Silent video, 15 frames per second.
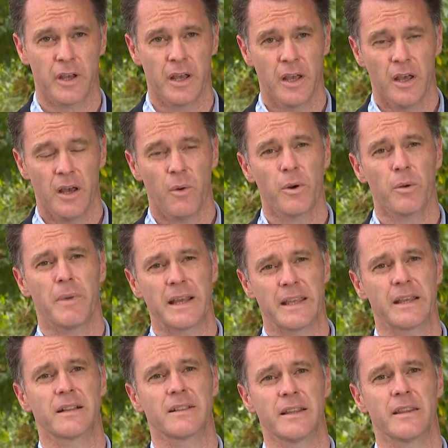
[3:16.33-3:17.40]
I want to
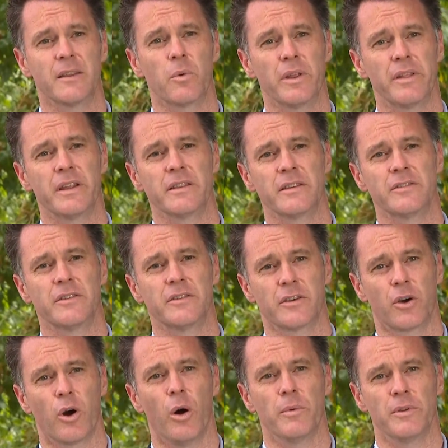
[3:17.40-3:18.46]
make it clear that we think this is
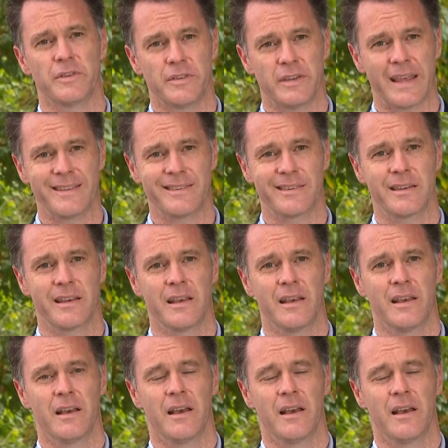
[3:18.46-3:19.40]
a common sense